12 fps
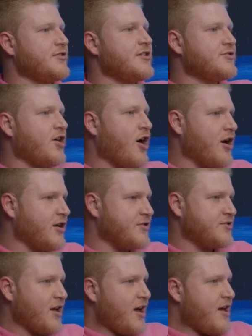And these
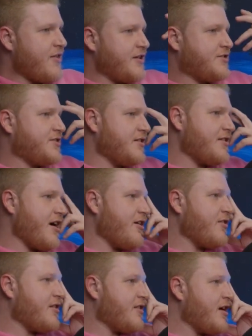artists, they sit there
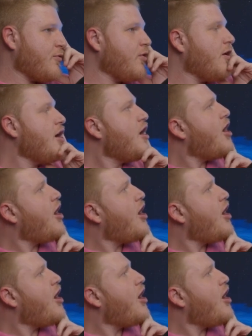and they think, well,